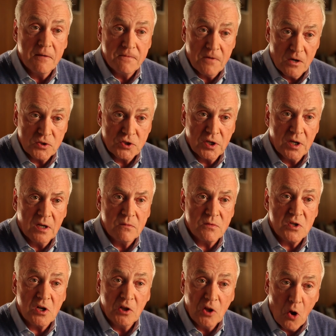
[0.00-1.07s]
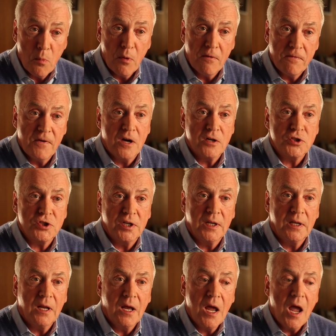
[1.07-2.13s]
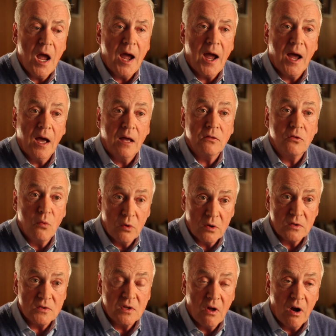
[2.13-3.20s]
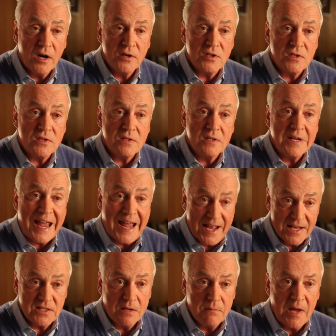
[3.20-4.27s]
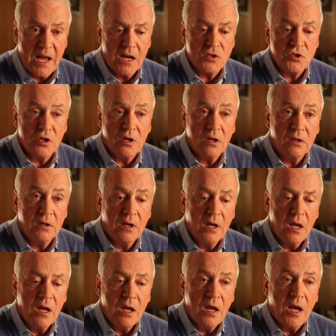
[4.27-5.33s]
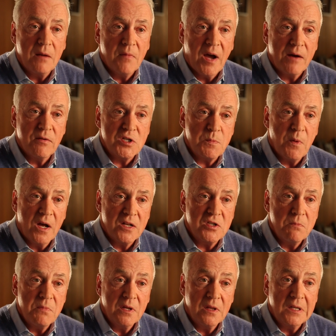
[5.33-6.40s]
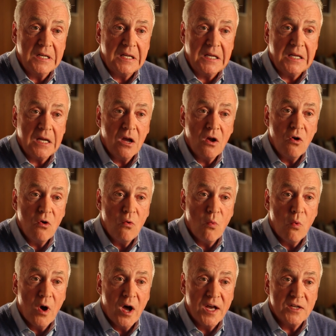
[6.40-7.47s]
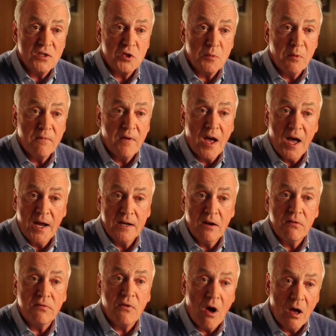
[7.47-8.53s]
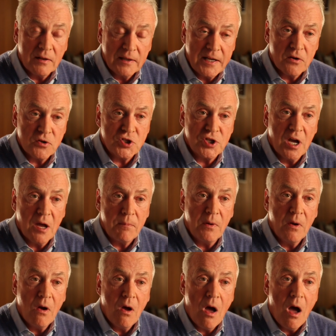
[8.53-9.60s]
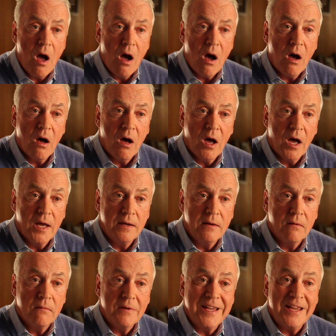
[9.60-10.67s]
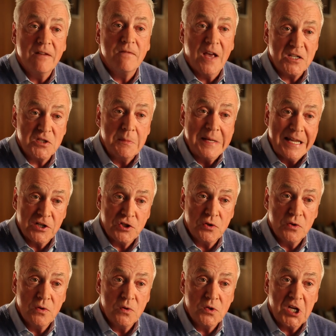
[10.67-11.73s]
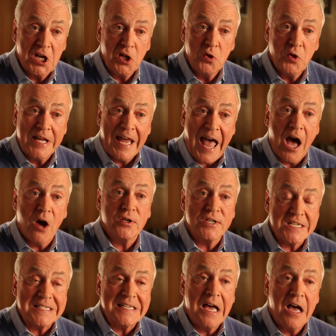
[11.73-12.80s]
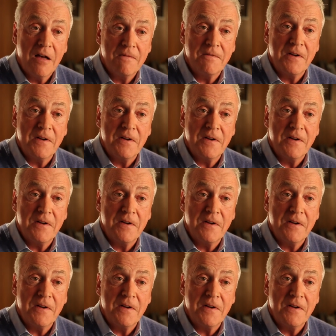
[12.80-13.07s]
function. It was a global function at the world's largest asset manager. And my responsibility was to provide thought leadership on investment issues, including how to solve